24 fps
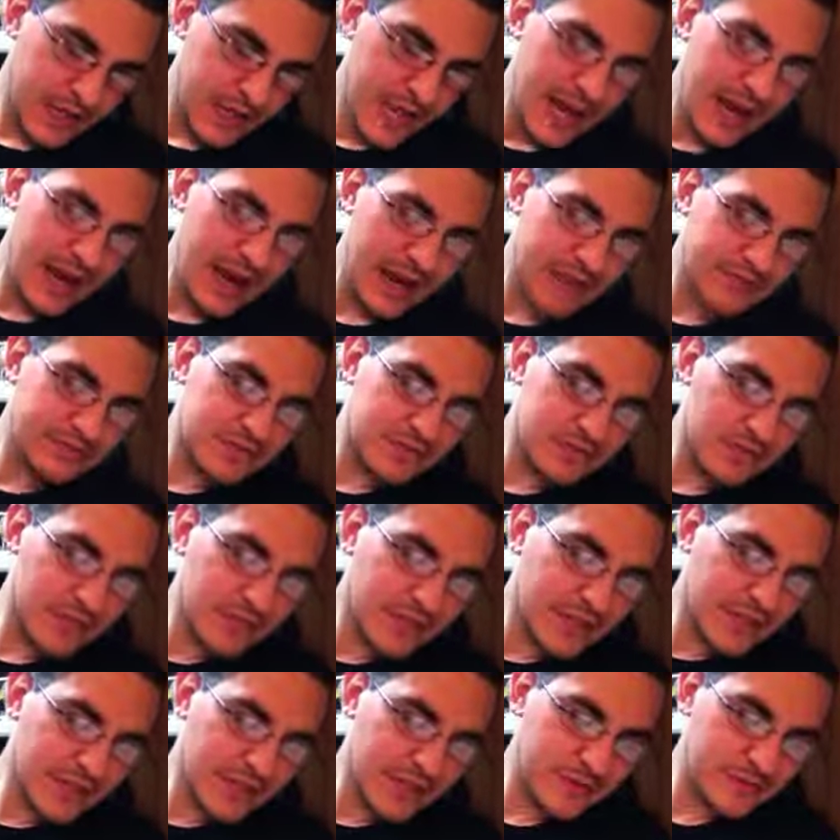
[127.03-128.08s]
and after
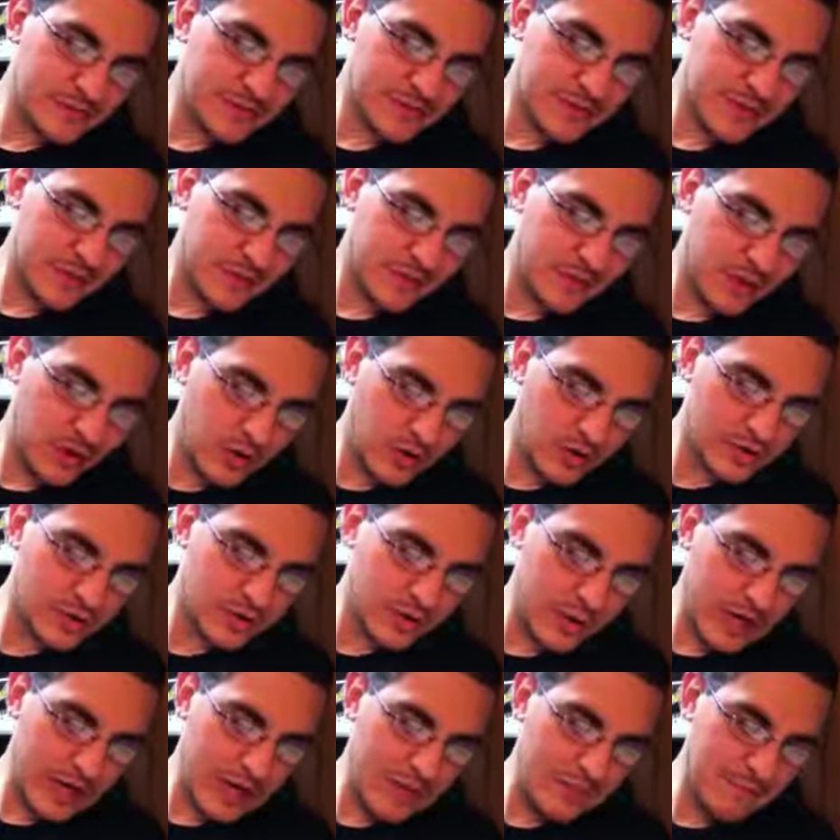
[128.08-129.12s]
looking at himself goes
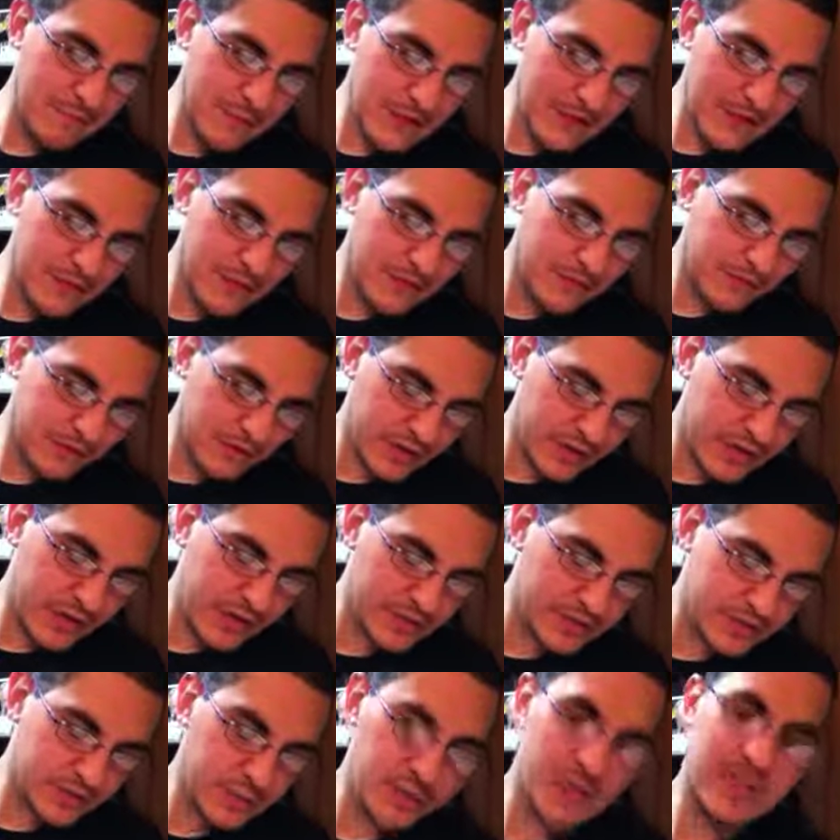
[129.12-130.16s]
away and immediately
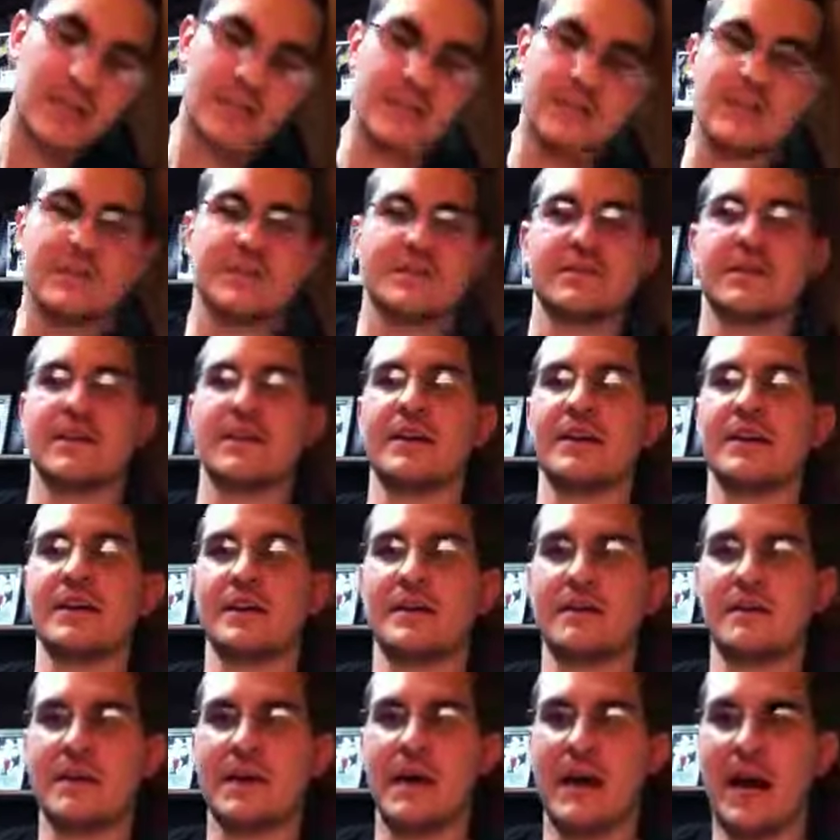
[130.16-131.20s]
forgets what he looks like.
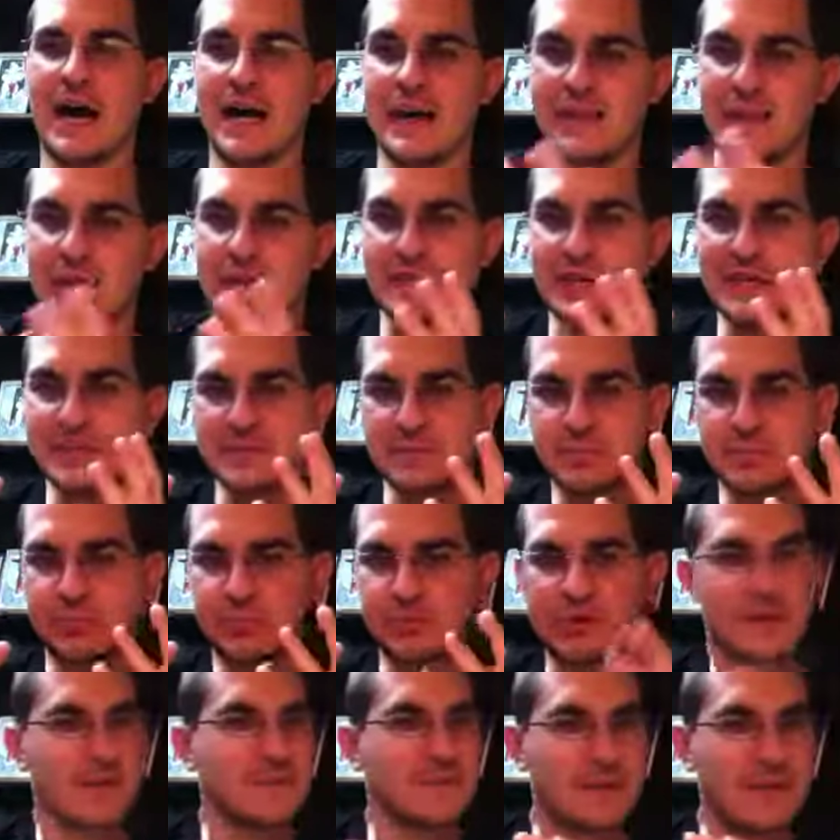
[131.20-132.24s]
I think that's pretty